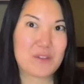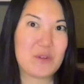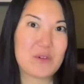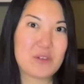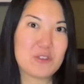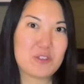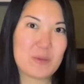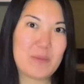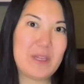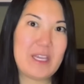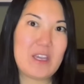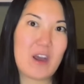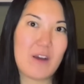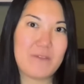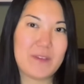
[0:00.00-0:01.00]
local
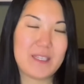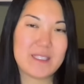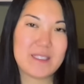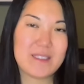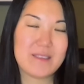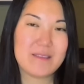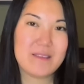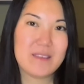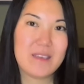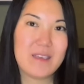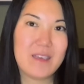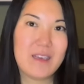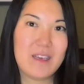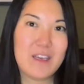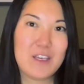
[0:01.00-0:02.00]
AAA office.
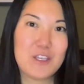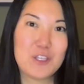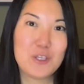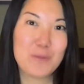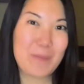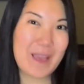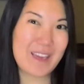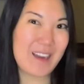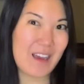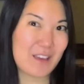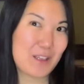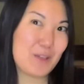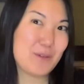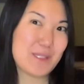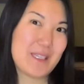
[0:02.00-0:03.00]
You may
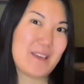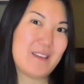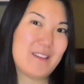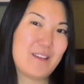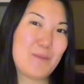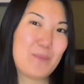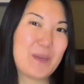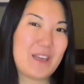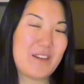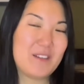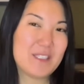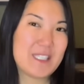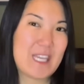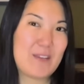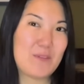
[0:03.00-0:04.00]
not use it, but
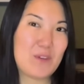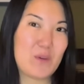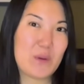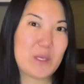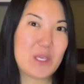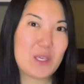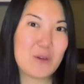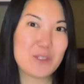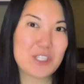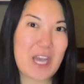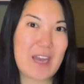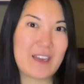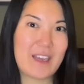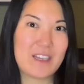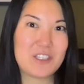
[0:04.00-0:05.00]
it'll save you a huge
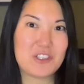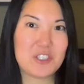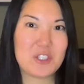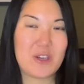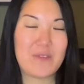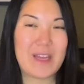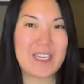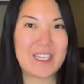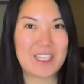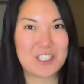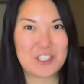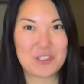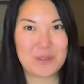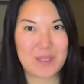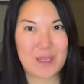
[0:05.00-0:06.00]
headache should you have any
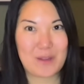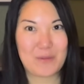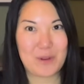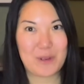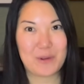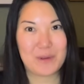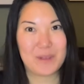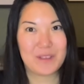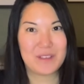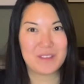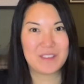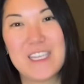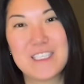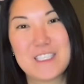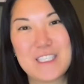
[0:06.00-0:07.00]
issues on the road.
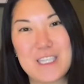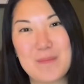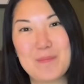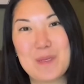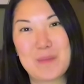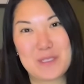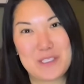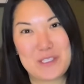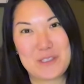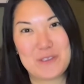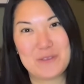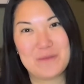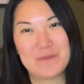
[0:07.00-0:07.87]
Tip number 2,